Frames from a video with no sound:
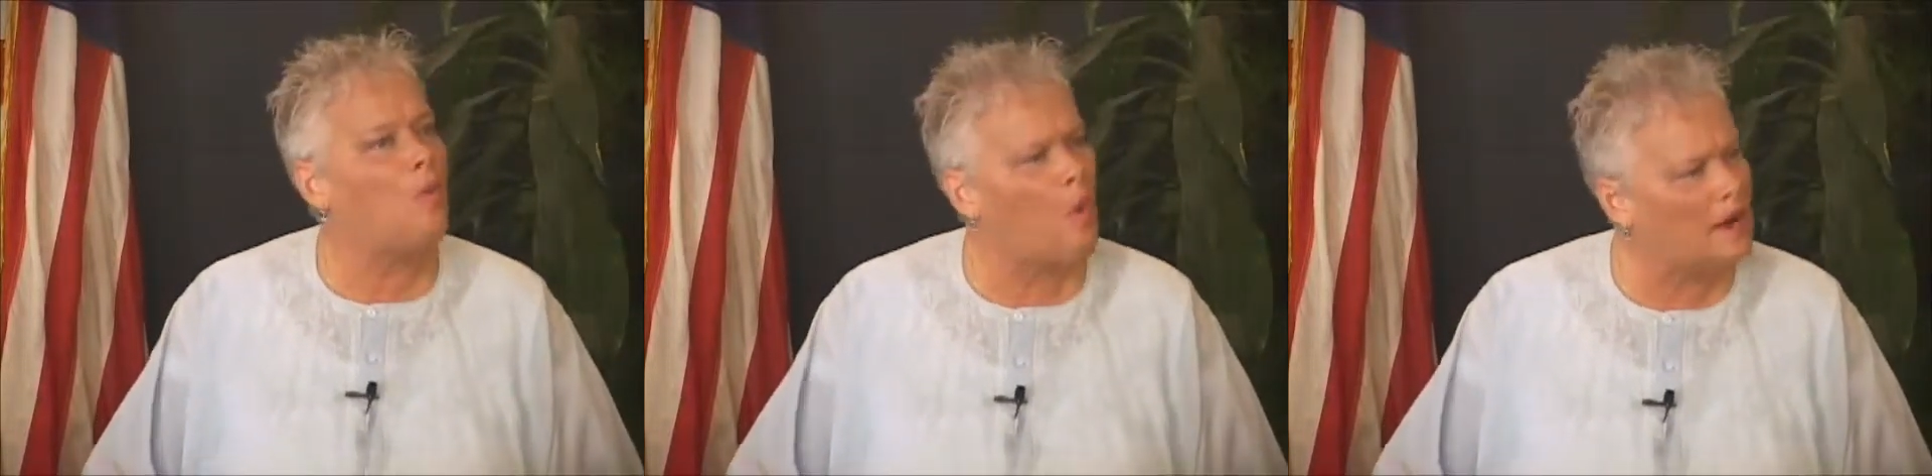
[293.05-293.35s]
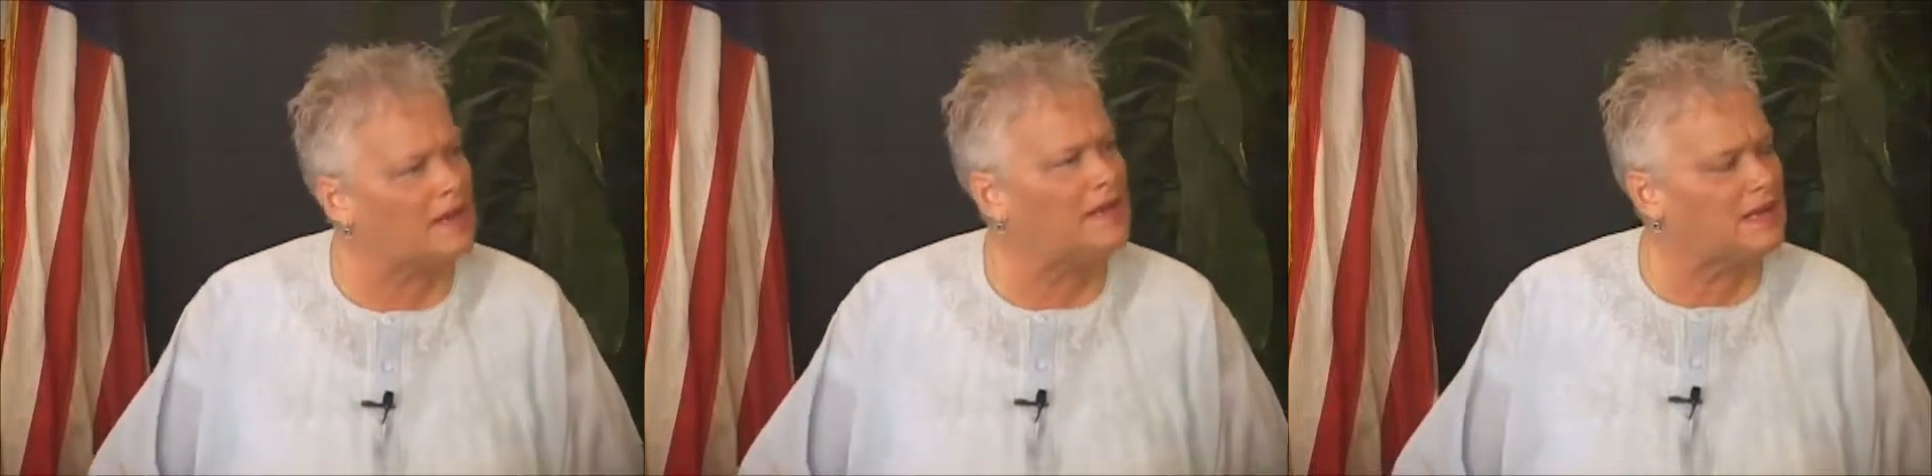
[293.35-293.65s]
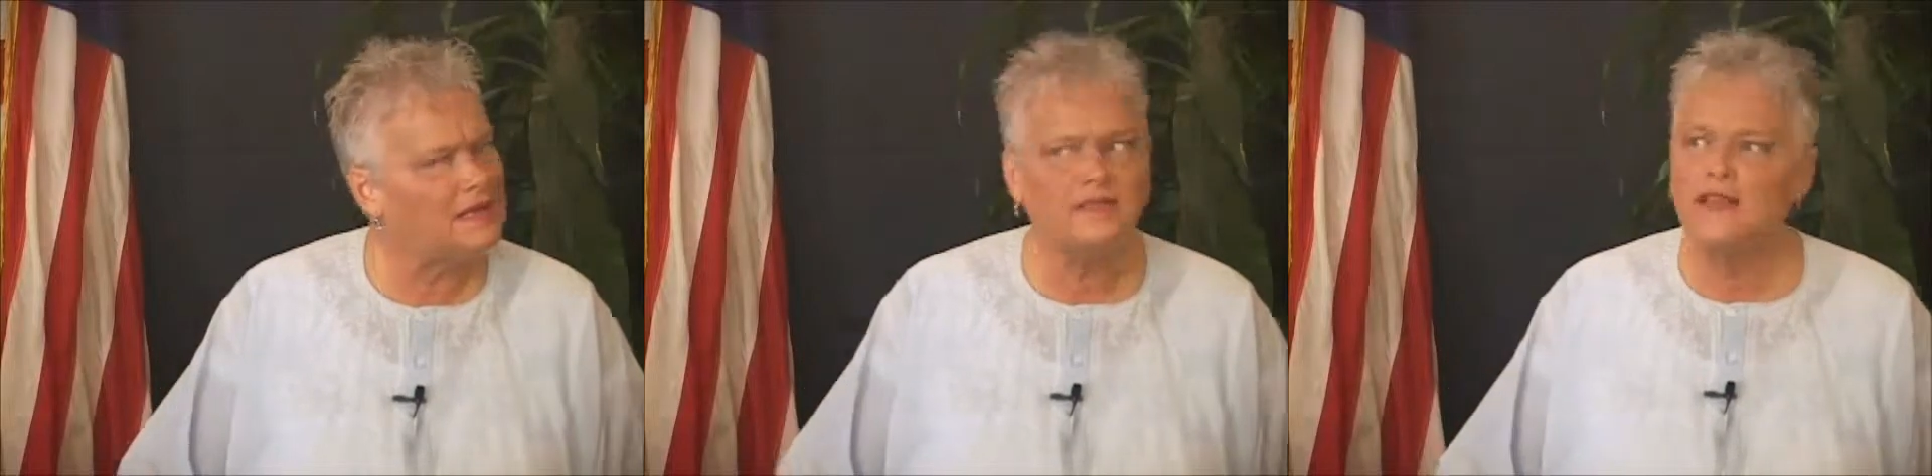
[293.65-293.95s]
what it
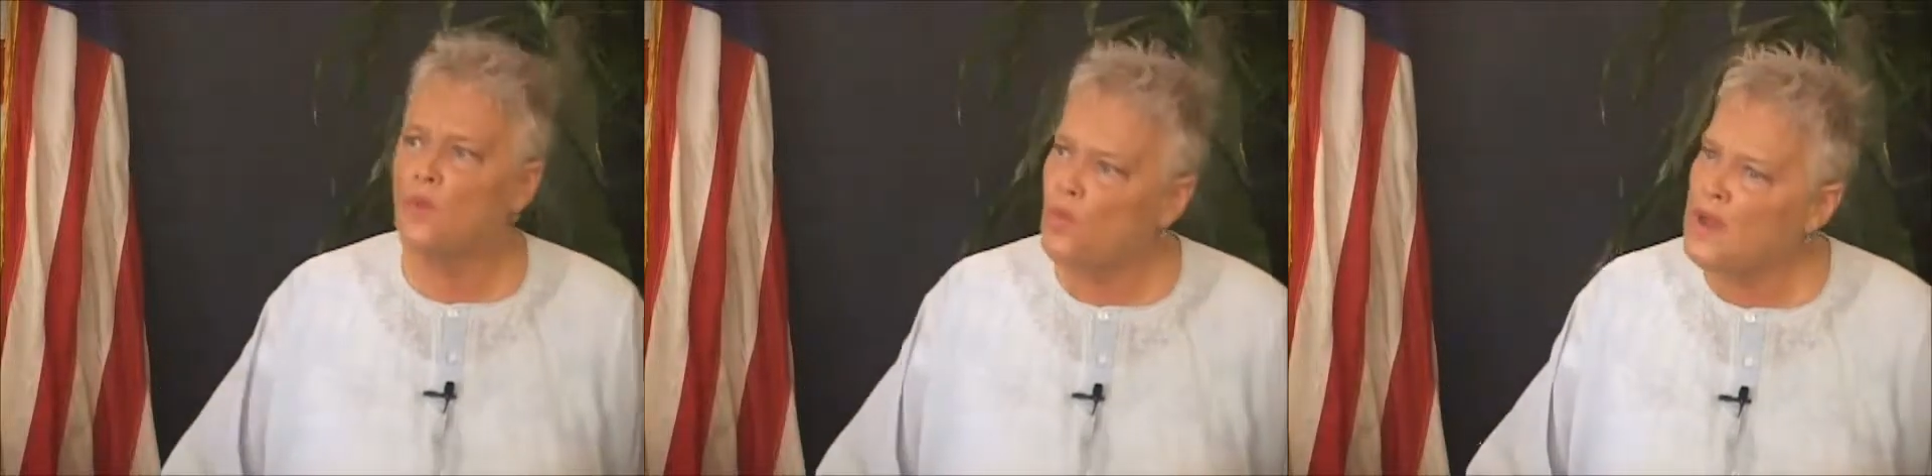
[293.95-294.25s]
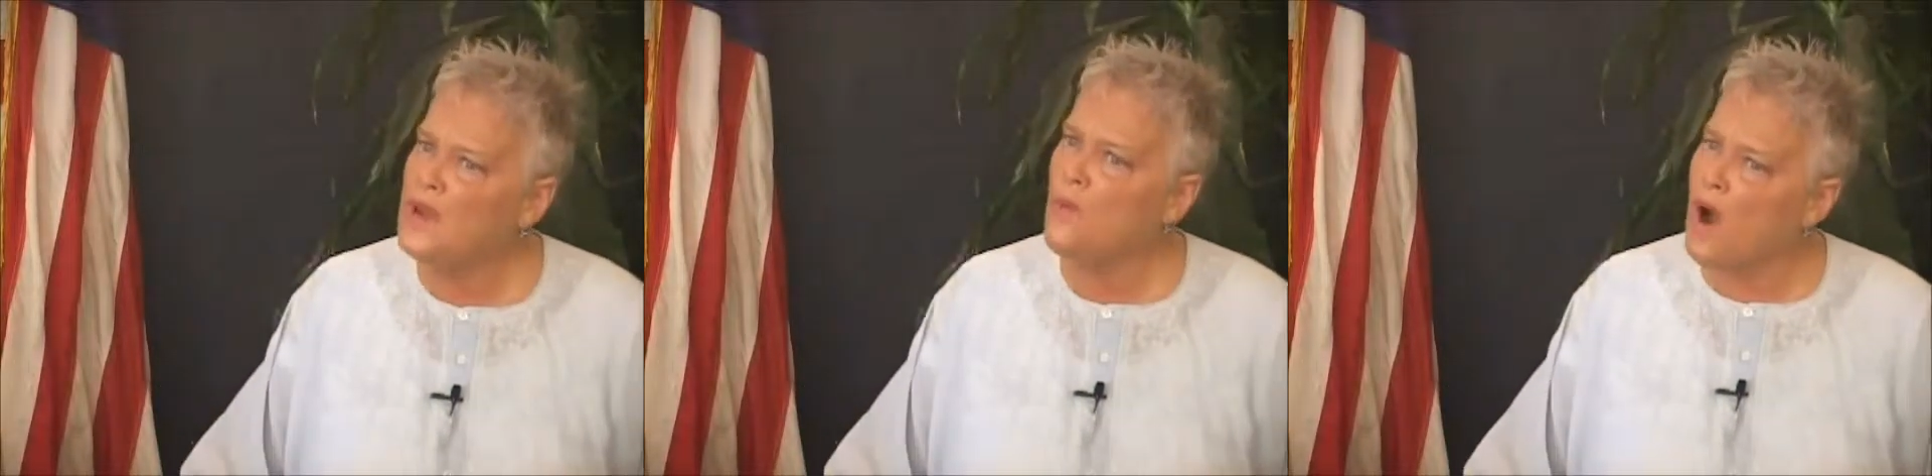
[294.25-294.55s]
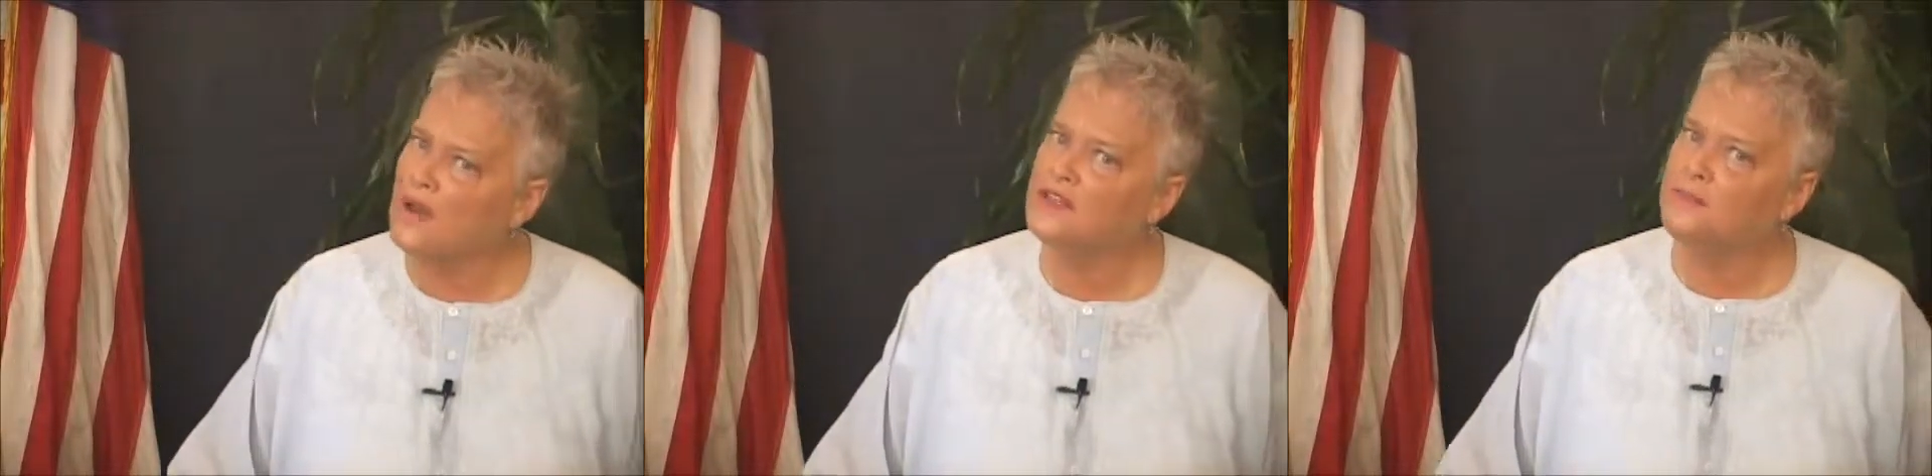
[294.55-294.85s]
is that we
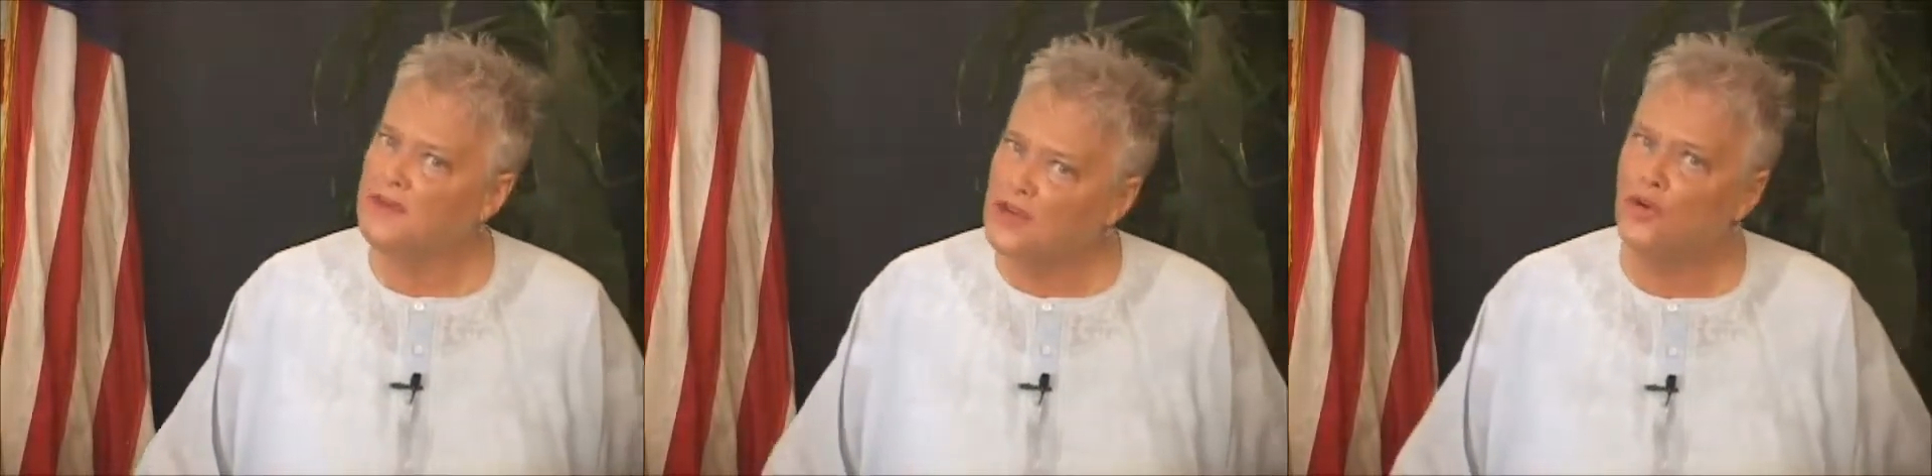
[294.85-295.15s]
want to be